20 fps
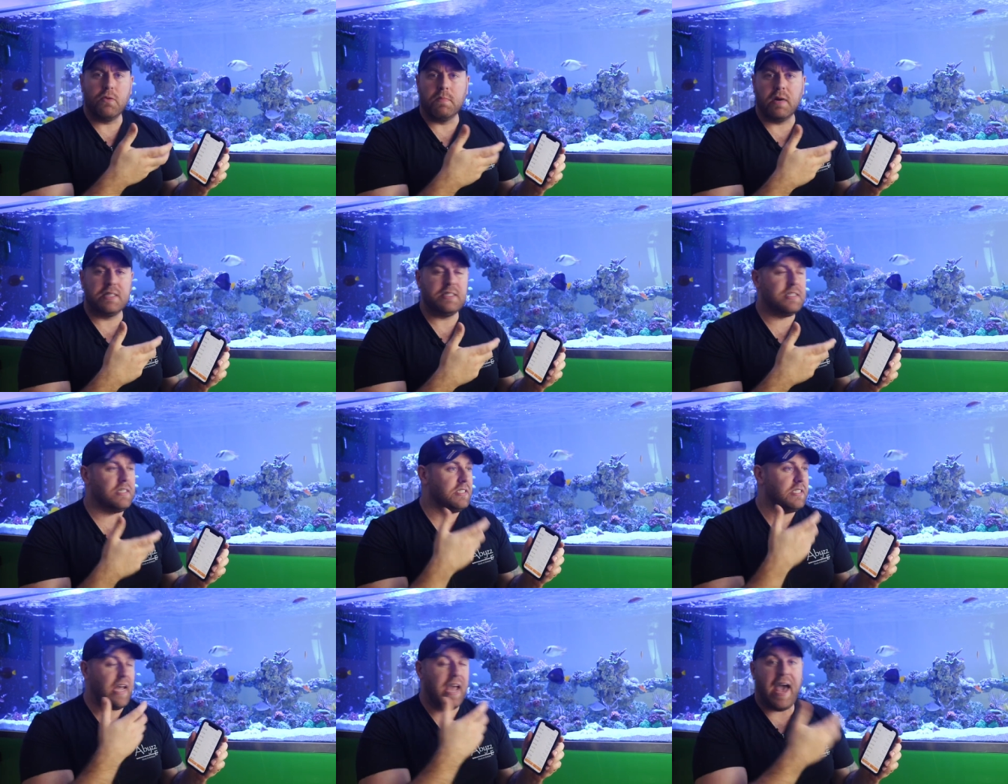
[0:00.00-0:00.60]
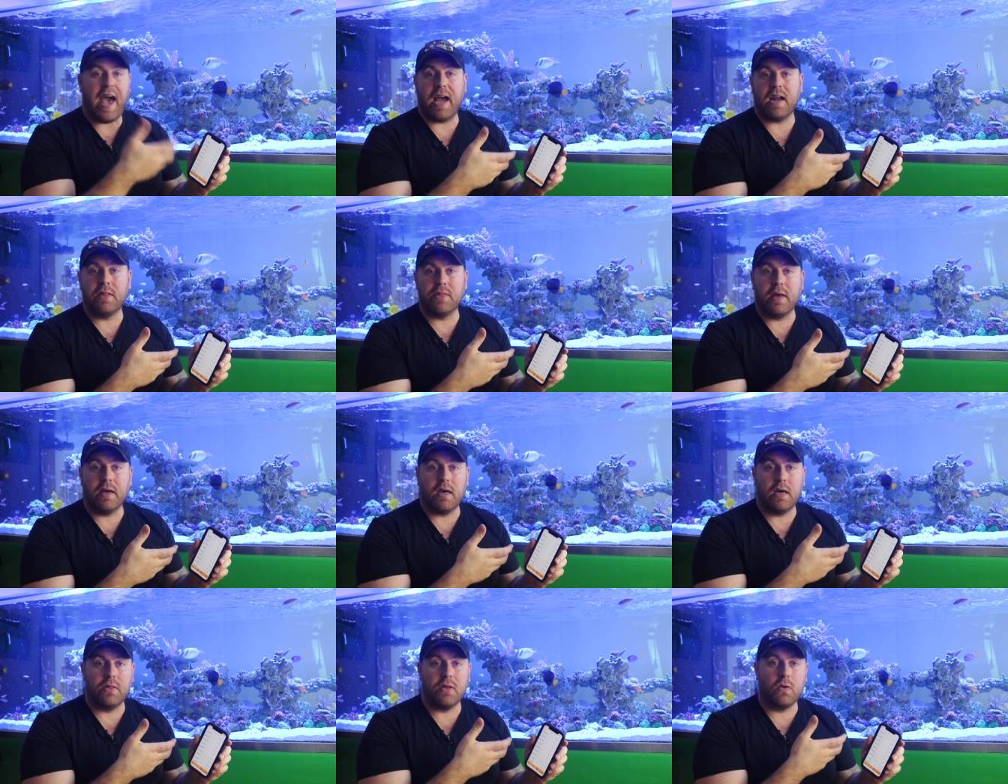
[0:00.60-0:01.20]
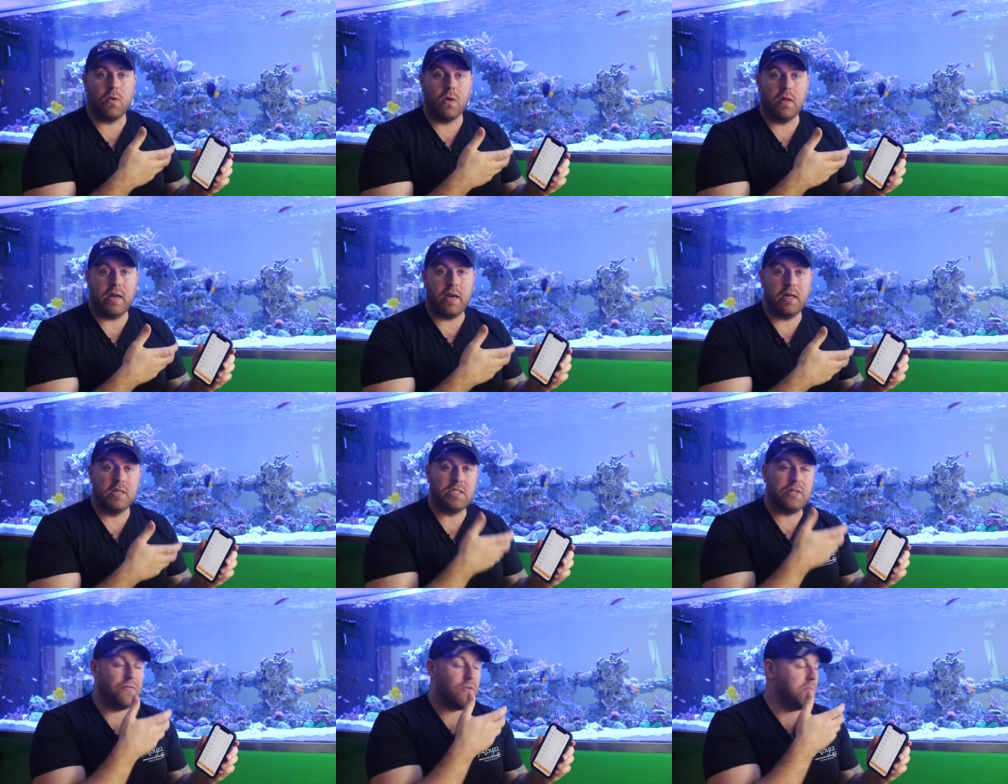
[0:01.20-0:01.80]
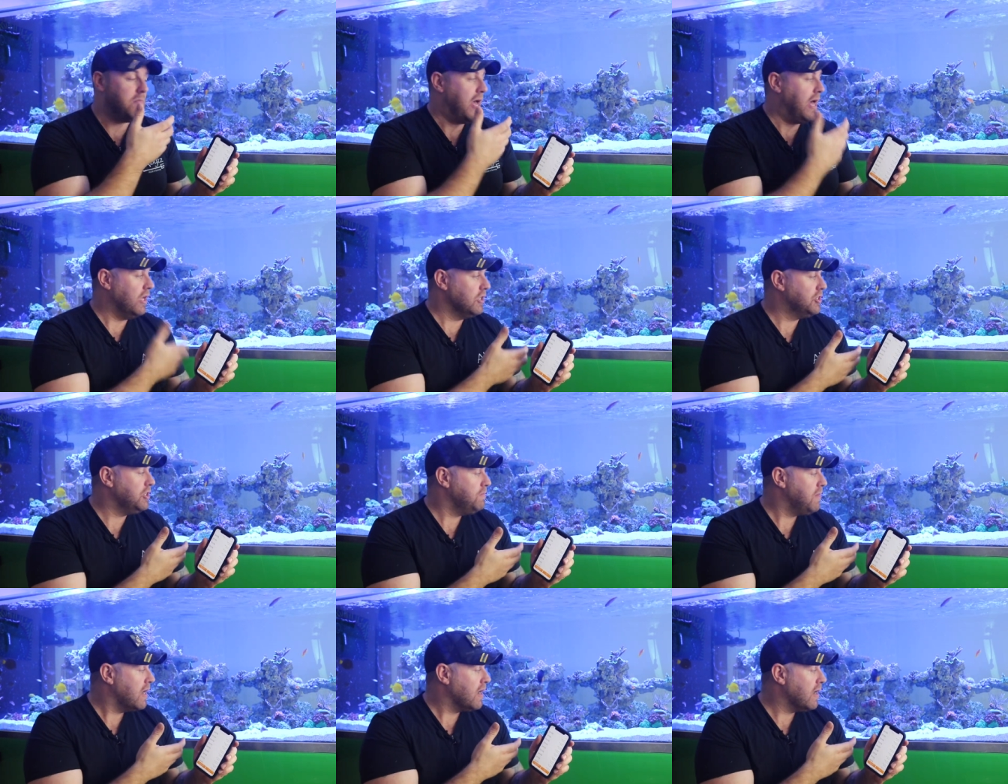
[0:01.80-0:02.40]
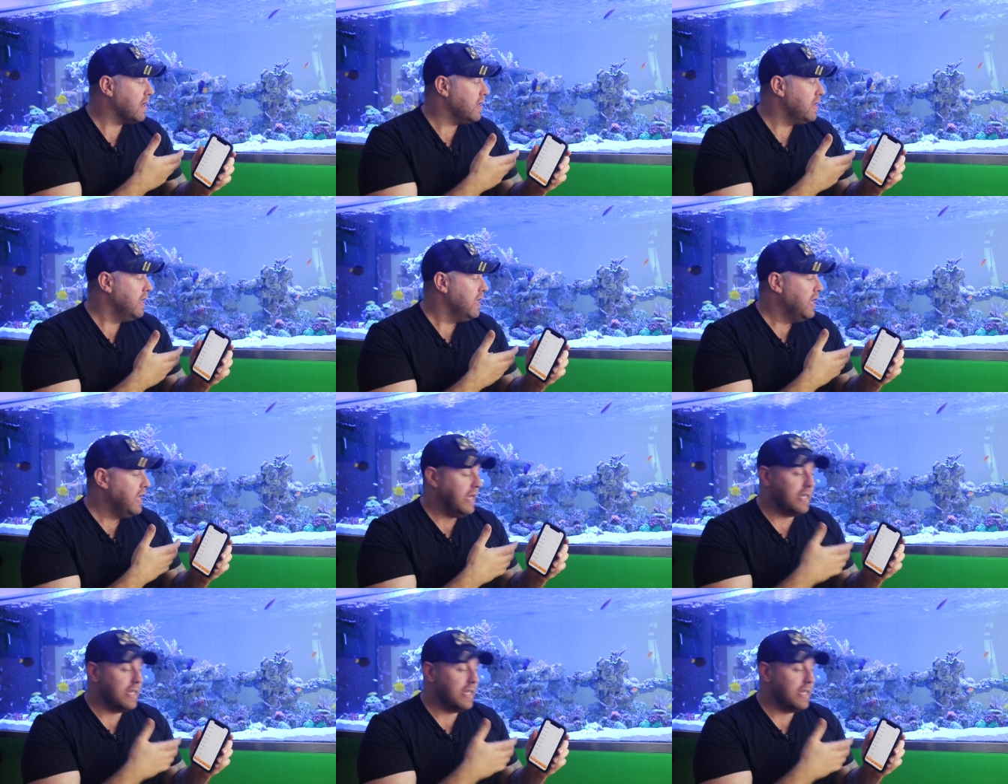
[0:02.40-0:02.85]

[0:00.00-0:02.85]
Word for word: months since I added the, the coralline algae from Algae Barn.